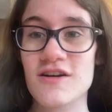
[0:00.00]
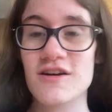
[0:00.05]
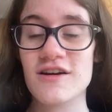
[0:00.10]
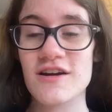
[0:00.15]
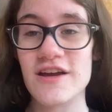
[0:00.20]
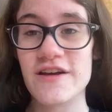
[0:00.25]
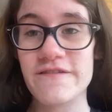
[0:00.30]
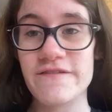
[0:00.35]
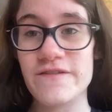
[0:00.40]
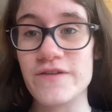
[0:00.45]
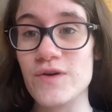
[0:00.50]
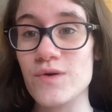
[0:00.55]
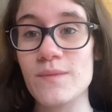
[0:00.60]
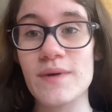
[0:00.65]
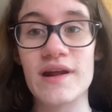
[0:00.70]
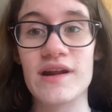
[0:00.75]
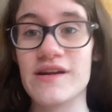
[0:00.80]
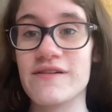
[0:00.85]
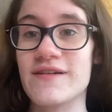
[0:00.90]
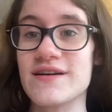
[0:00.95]
if you met
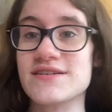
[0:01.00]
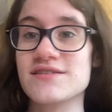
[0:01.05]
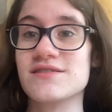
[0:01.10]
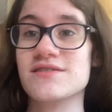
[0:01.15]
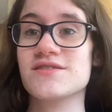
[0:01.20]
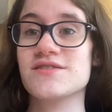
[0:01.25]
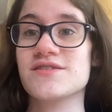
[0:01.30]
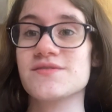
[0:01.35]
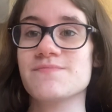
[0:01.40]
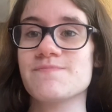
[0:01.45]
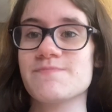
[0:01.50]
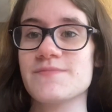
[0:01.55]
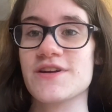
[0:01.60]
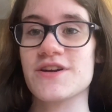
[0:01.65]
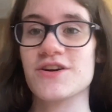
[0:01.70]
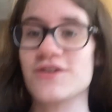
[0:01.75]
any wrestlers in your